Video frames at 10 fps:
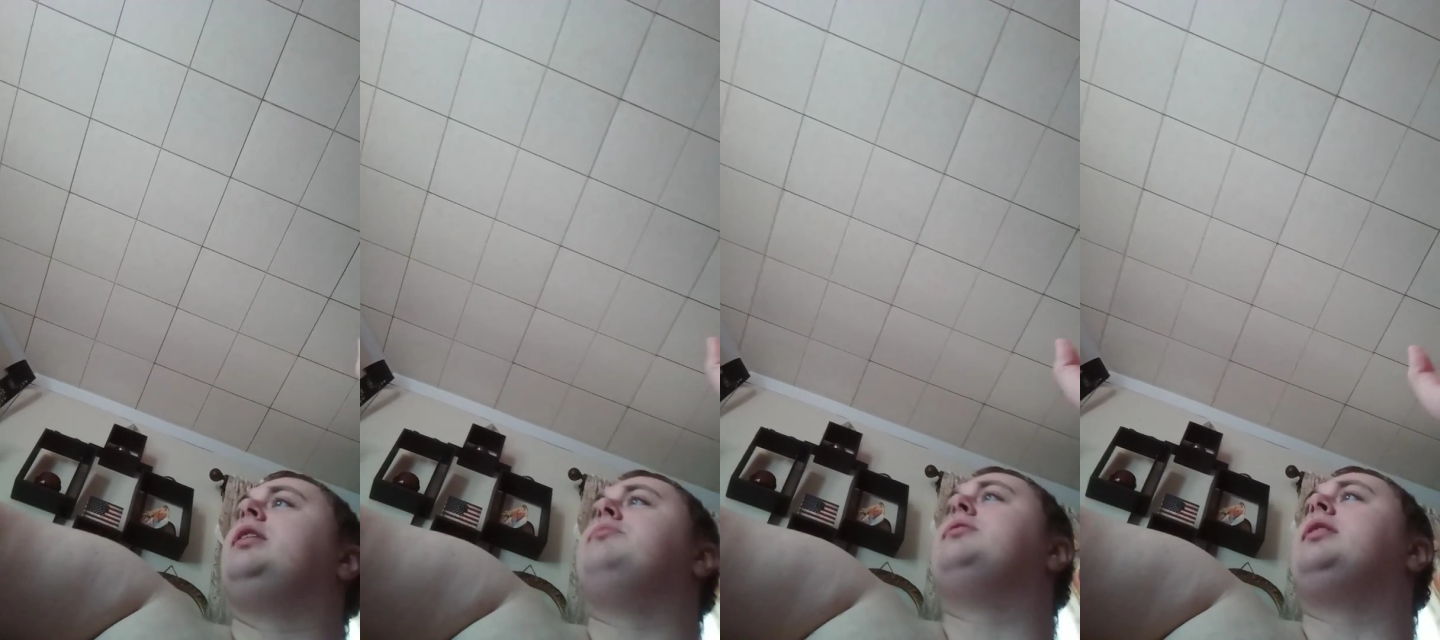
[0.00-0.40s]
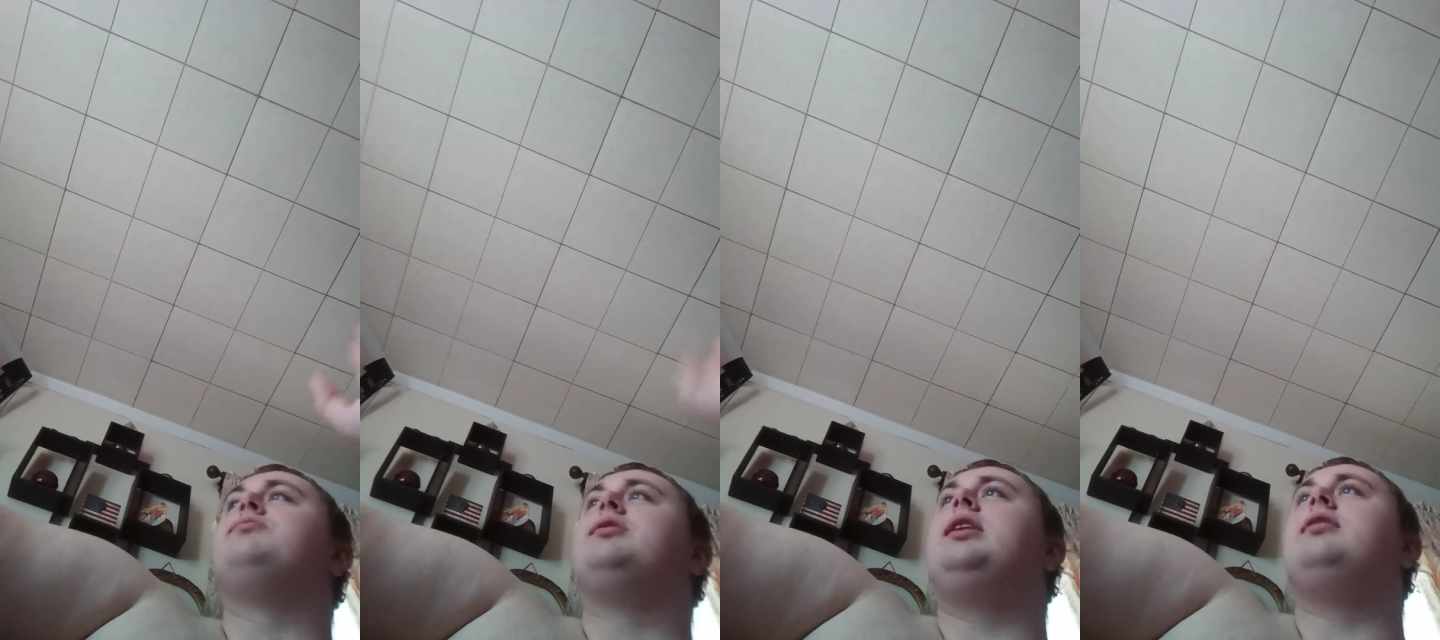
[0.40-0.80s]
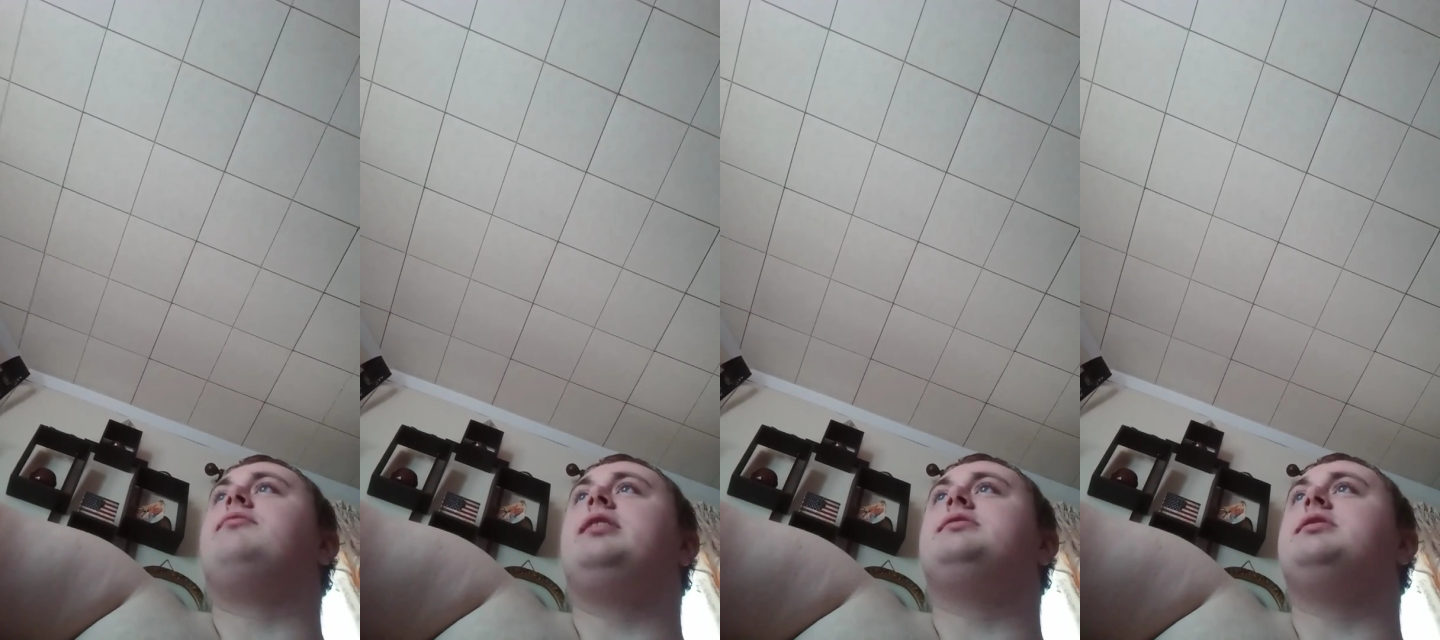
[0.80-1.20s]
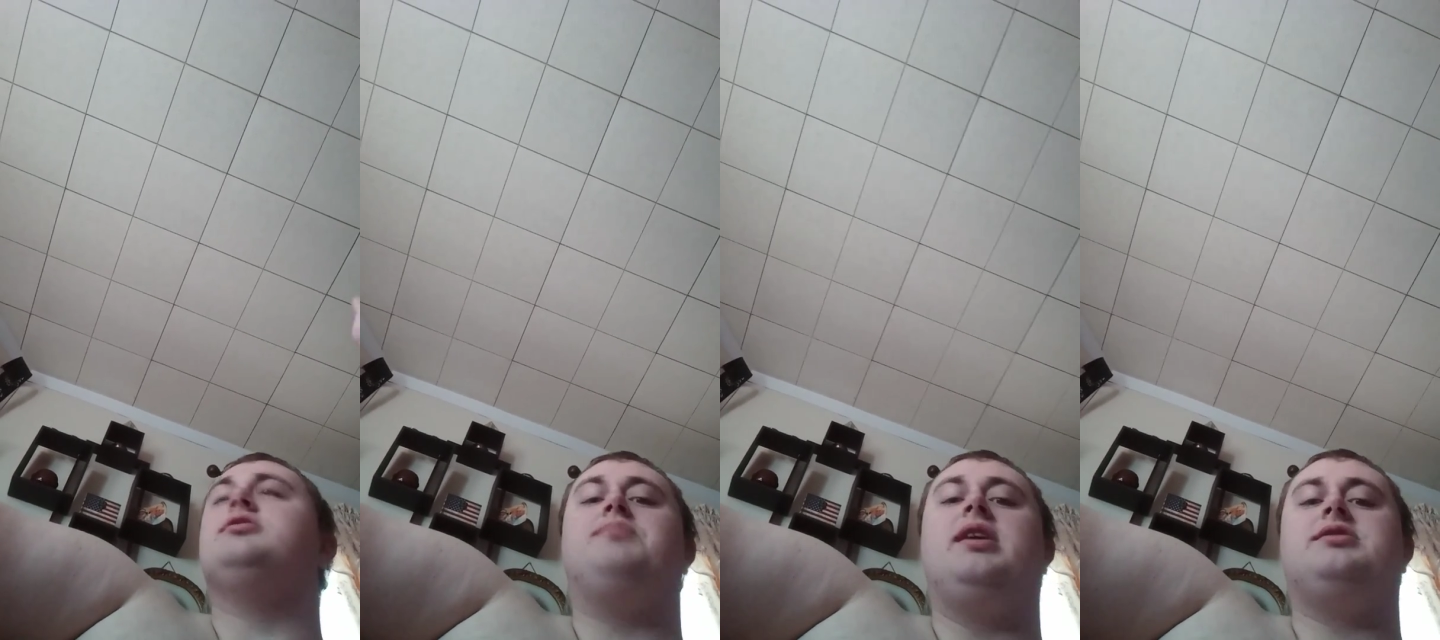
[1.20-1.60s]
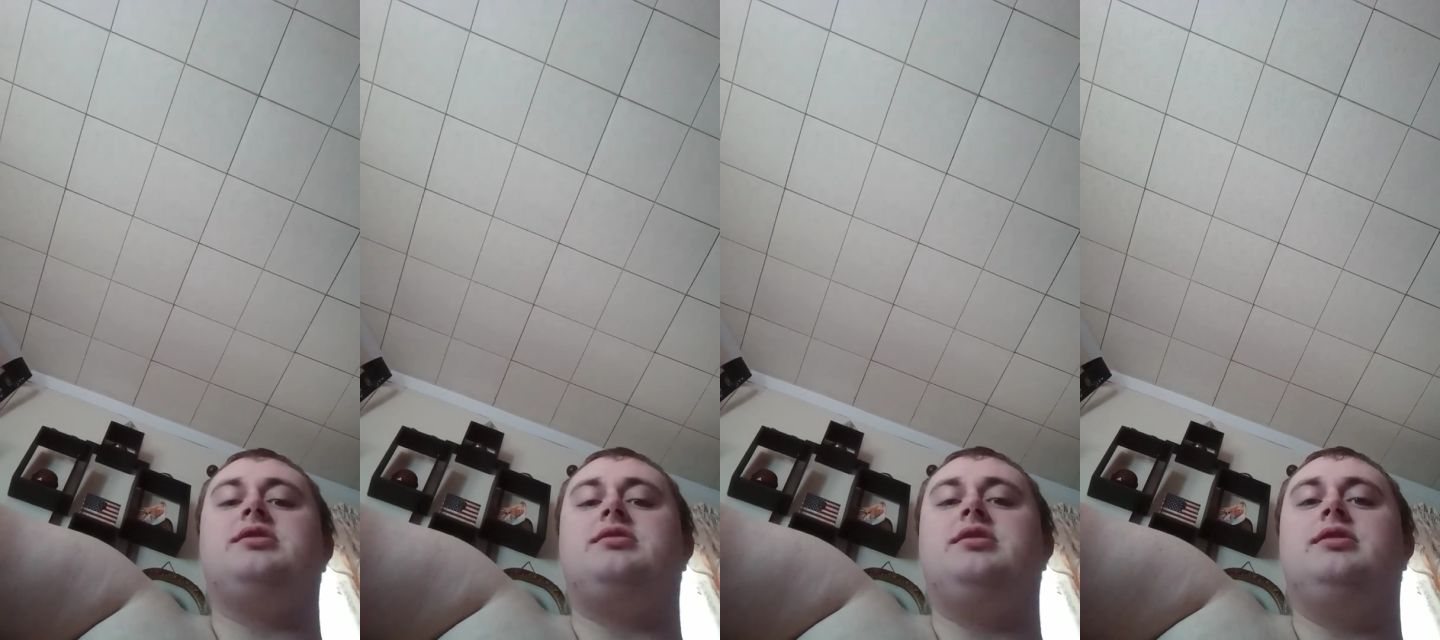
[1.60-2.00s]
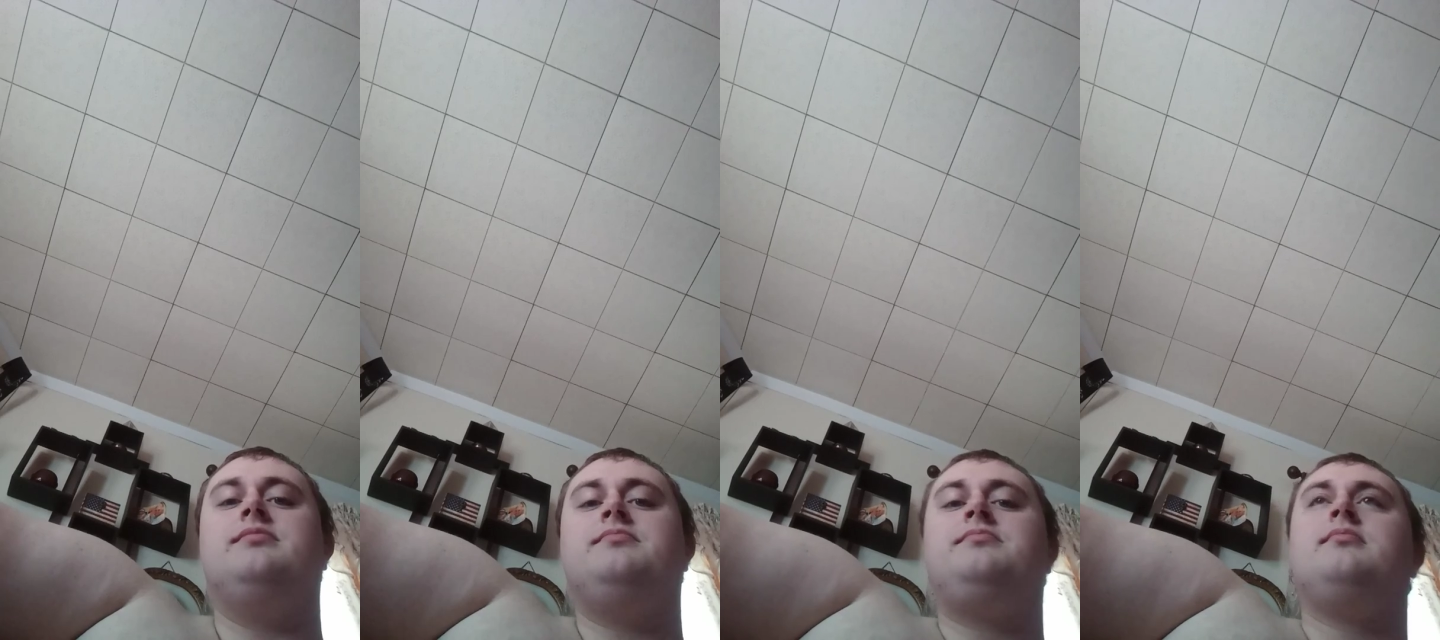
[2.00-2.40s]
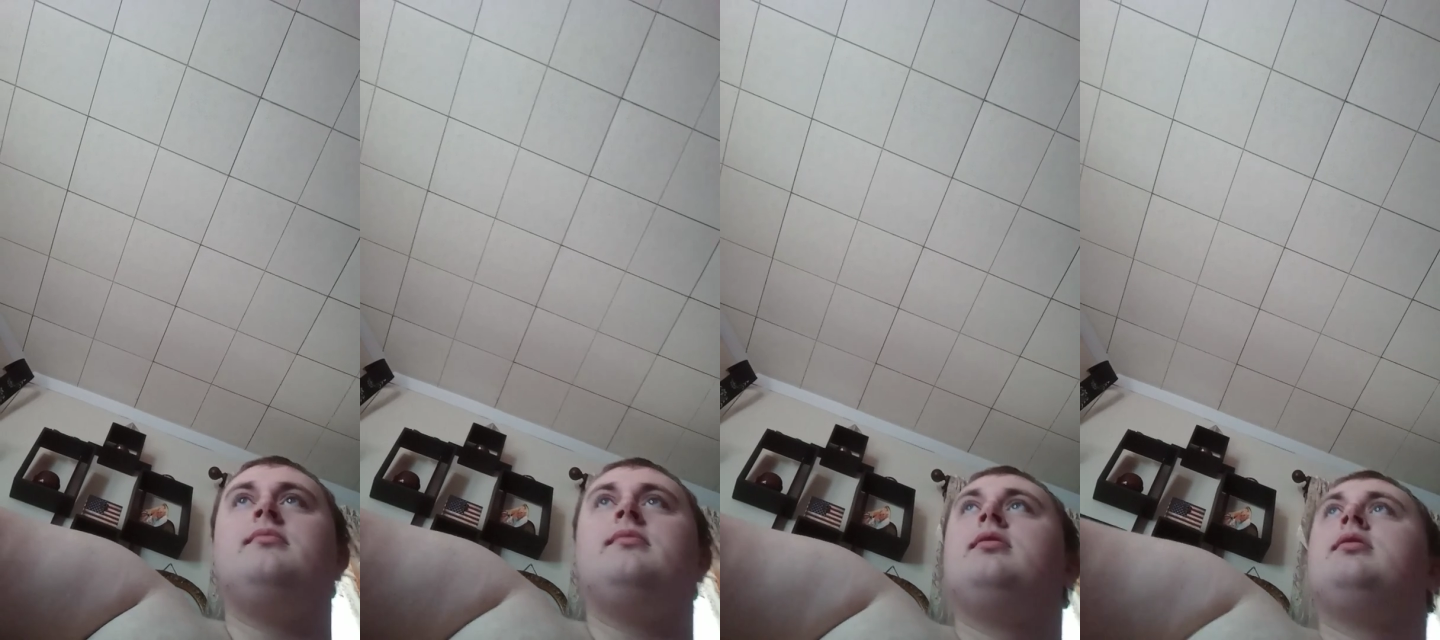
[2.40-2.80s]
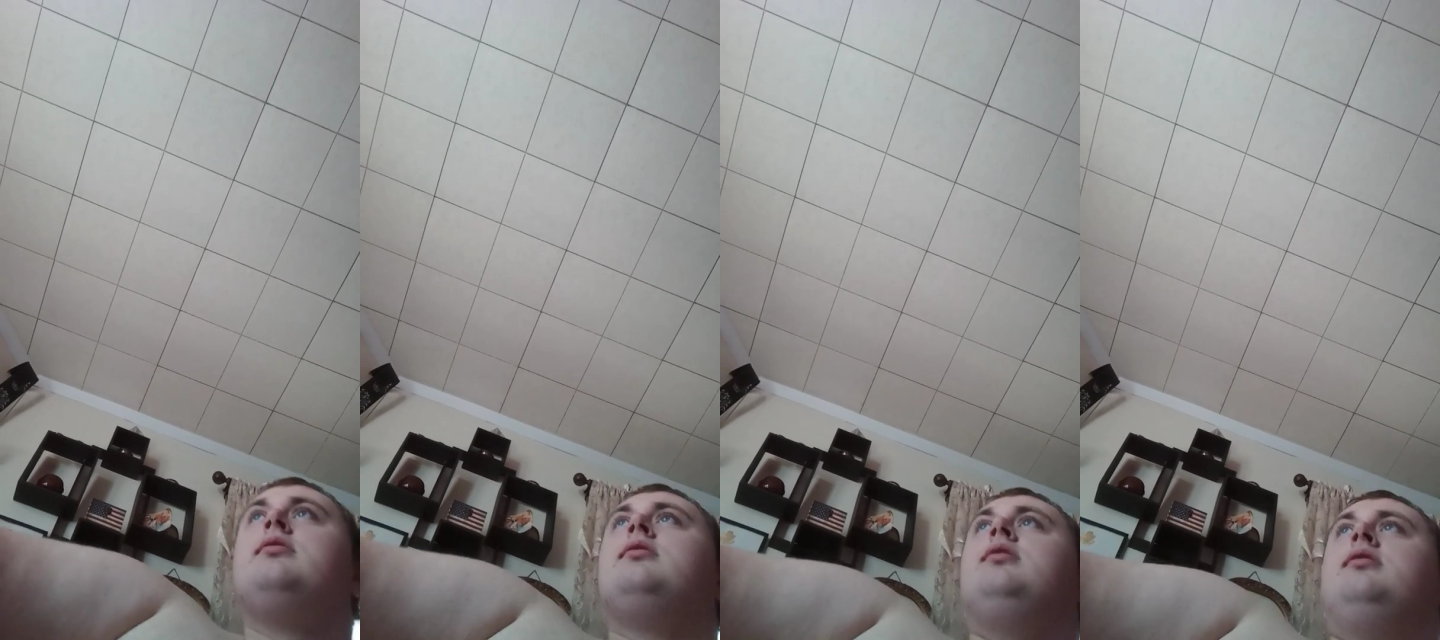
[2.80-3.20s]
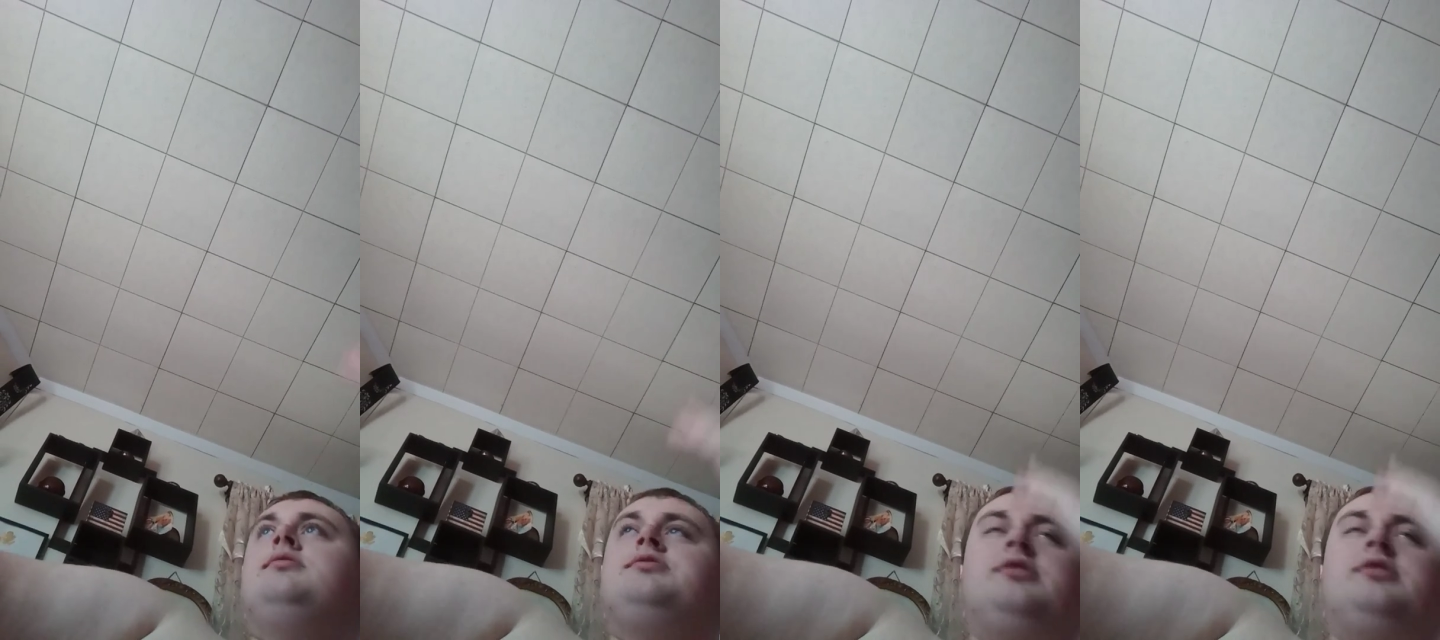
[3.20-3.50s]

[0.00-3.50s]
run out of ideas, basically. Honestly, by this